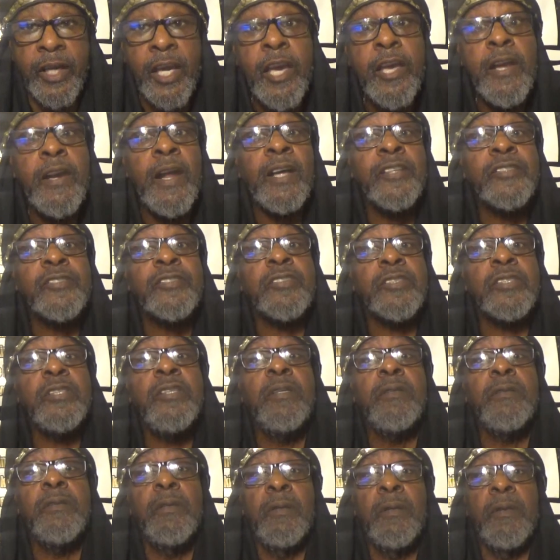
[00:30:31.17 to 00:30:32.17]
And I
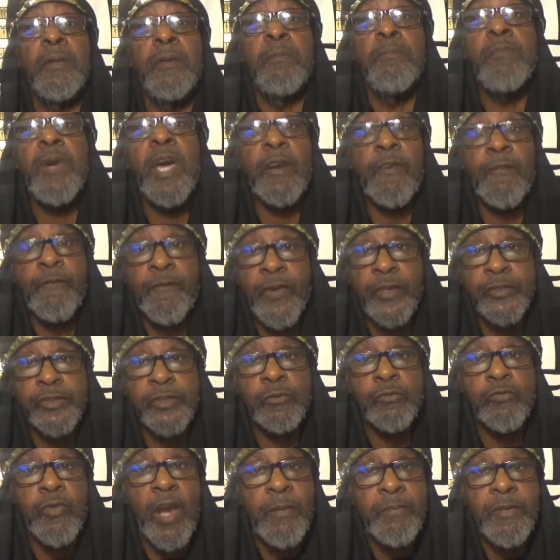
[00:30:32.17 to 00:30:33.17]
see it
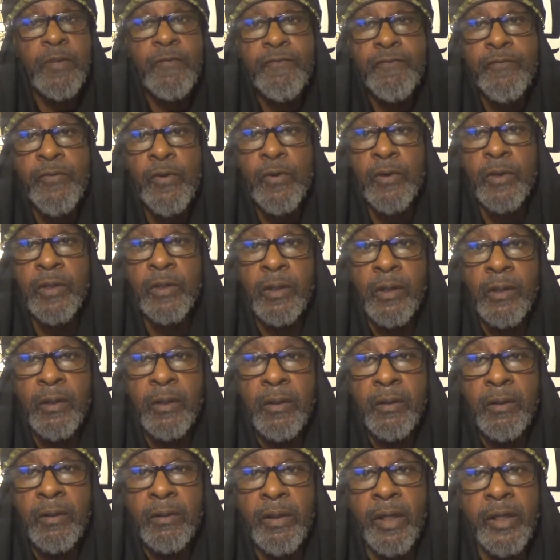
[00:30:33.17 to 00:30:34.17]
manifested right before,
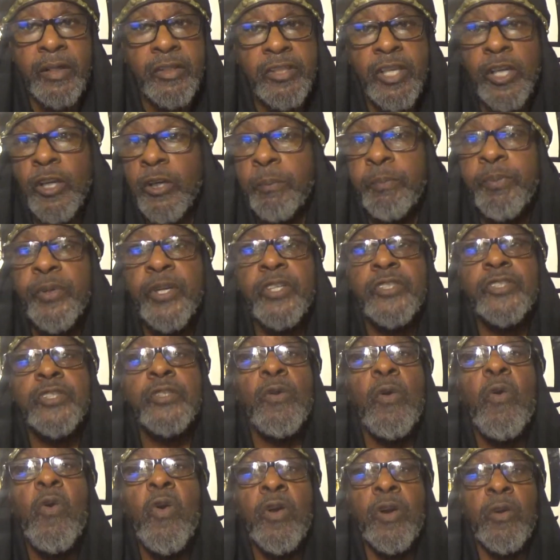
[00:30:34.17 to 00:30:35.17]
like you say, going to put us
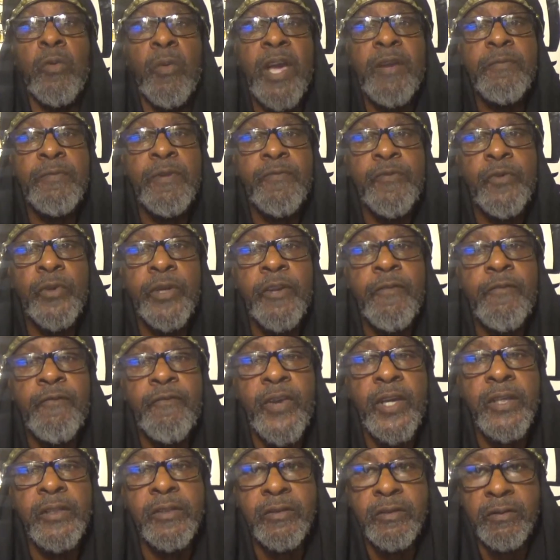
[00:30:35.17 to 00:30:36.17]
in order right before their
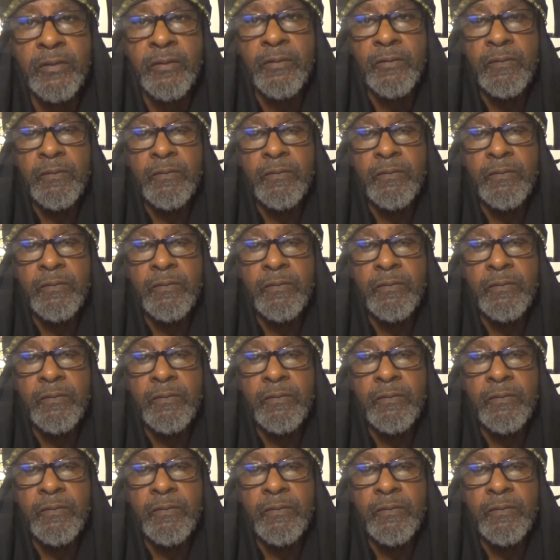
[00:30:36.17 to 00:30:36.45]
face.